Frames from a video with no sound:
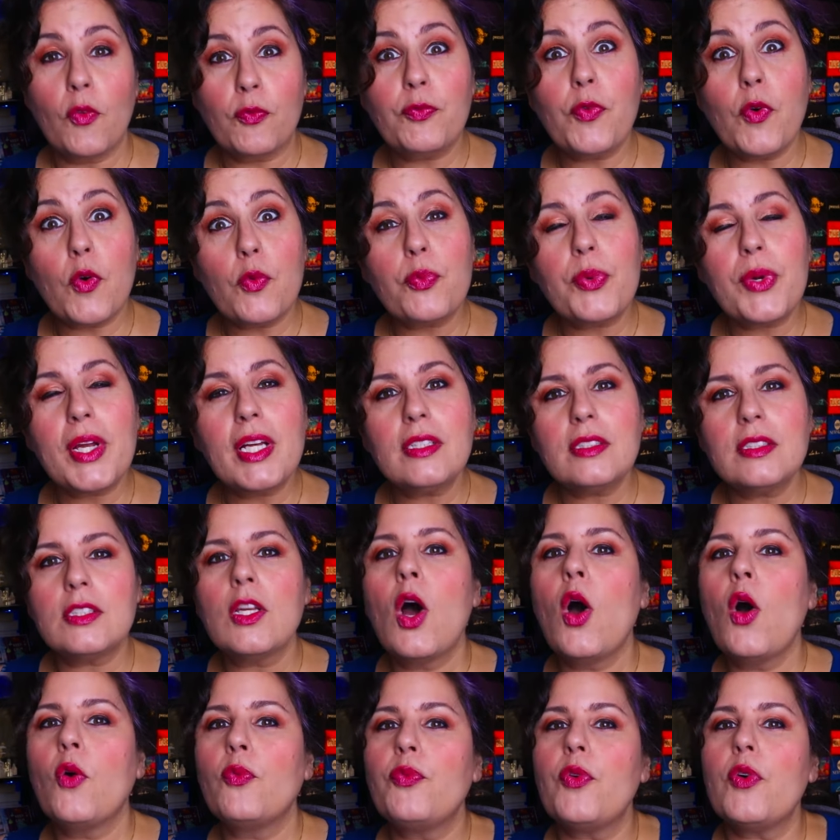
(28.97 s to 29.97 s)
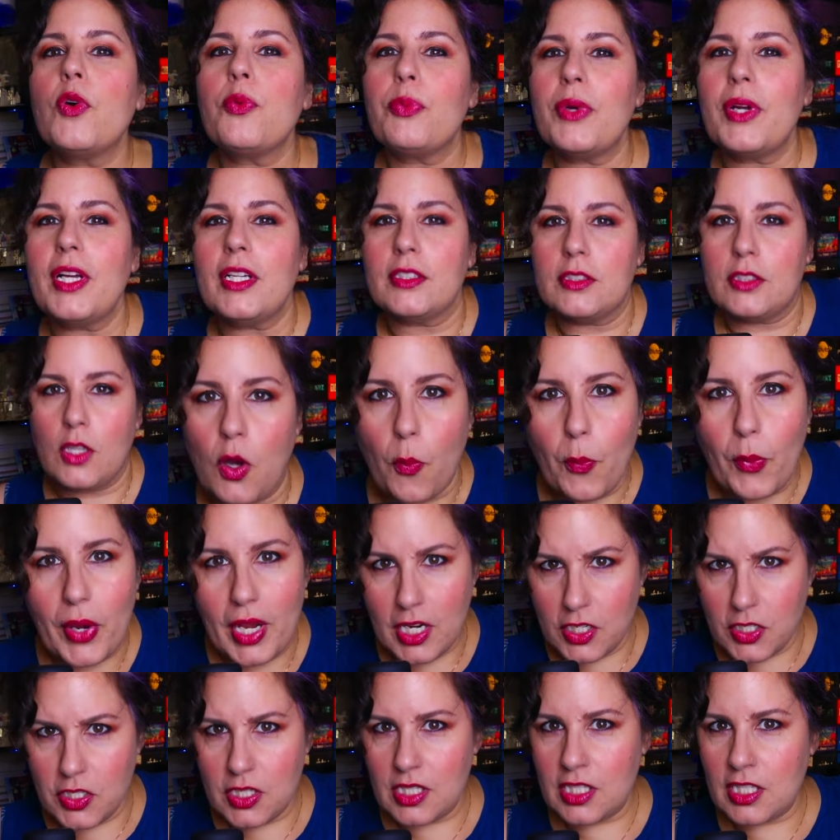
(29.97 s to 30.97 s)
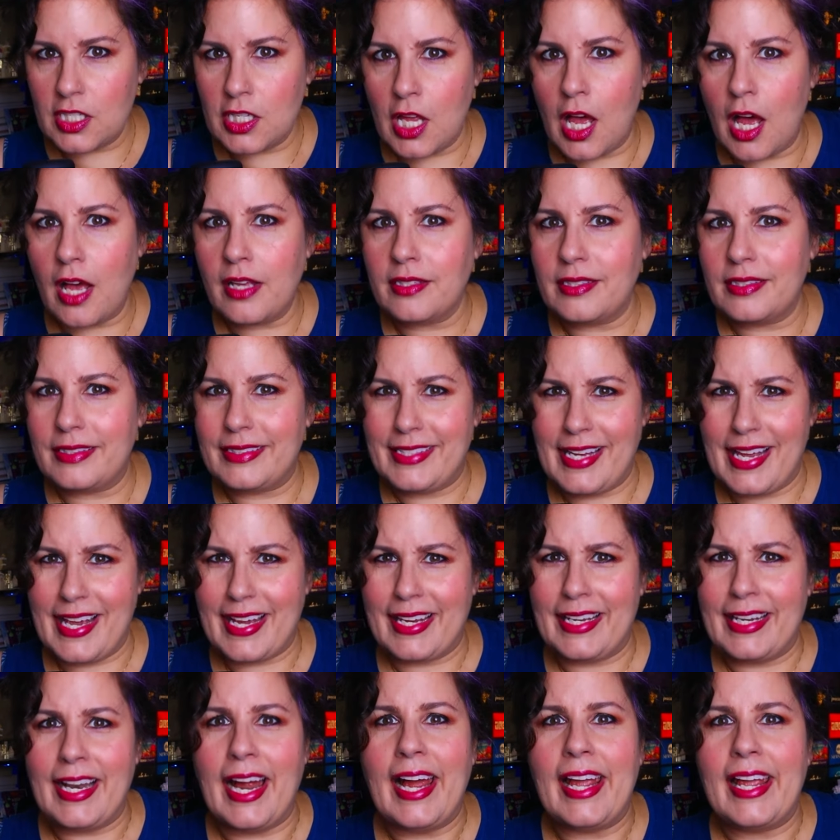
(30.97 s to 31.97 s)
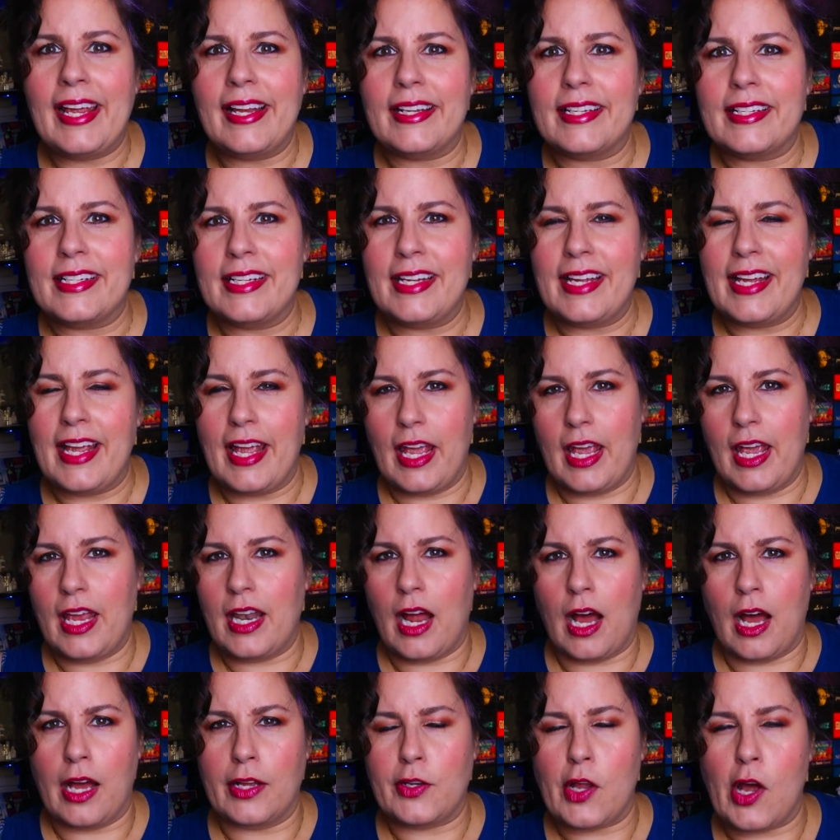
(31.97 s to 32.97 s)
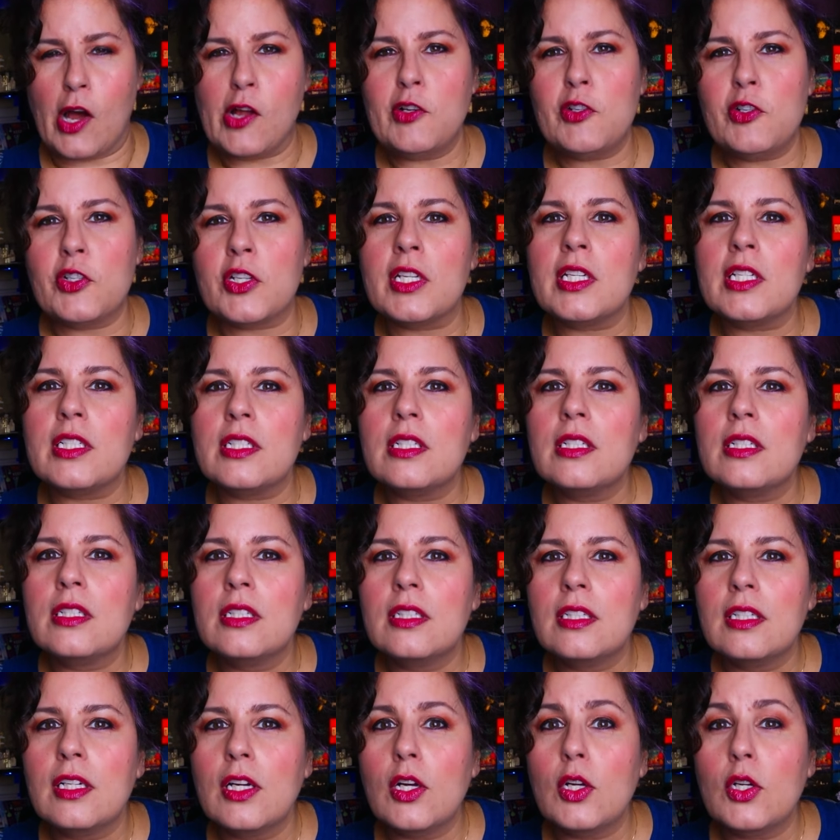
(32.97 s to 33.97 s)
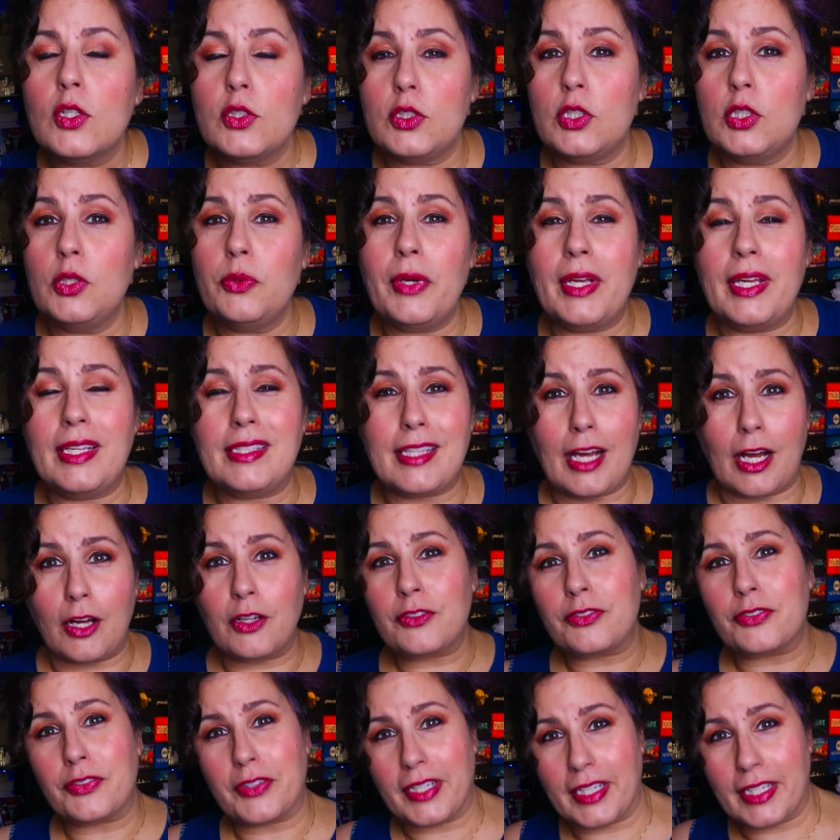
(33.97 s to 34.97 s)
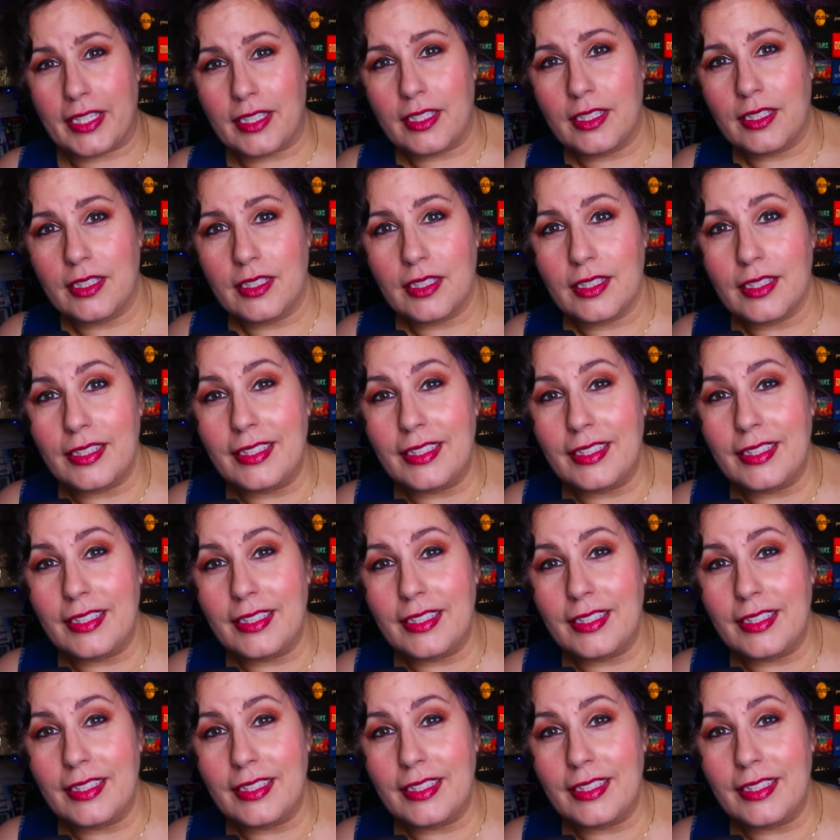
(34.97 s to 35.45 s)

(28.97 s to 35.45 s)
For reals, we just lost Tech Knight in a dungeon to his Alfred.